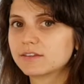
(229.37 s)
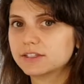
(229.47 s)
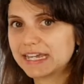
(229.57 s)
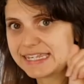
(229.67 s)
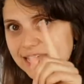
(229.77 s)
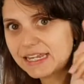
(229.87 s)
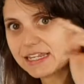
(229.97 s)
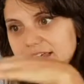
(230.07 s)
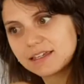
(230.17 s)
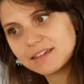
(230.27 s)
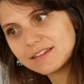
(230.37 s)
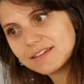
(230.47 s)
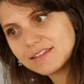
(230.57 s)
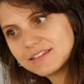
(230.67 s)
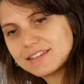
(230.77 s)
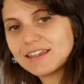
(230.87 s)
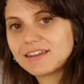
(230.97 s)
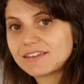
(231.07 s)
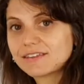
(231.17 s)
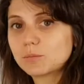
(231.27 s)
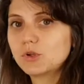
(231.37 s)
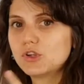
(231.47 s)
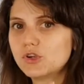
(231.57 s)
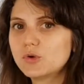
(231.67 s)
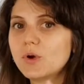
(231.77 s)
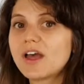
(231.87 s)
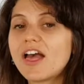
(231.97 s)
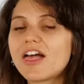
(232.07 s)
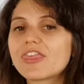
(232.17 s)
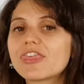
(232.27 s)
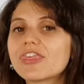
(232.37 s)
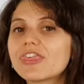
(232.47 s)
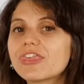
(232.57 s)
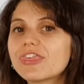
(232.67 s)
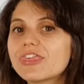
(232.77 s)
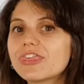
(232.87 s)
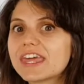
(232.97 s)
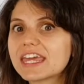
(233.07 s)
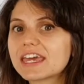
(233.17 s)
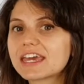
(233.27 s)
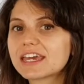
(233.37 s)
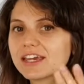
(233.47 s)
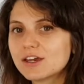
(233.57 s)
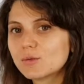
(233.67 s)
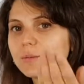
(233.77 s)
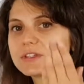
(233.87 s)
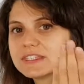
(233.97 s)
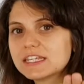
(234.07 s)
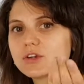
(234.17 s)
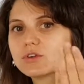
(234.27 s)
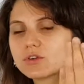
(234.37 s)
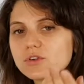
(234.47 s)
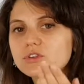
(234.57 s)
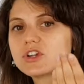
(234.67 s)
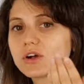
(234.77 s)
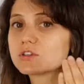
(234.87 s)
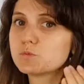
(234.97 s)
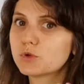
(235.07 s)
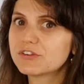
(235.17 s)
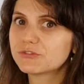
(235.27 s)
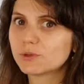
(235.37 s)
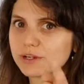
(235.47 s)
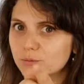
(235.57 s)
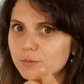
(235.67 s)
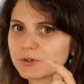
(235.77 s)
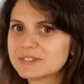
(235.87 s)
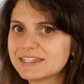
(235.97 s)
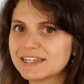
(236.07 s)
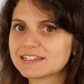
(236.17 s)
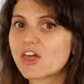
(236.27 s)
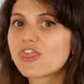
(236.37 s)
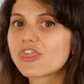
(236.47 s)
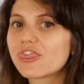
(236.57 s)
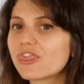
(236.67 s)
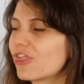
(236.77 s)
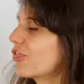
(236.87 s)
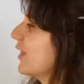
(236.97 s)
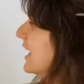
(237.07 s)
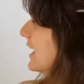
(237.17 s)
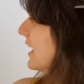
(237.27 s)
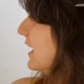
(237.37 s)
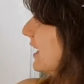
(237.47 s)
The Titanic sinks, but you think we must see your, your tongue is beautiful and we want to see it. Think.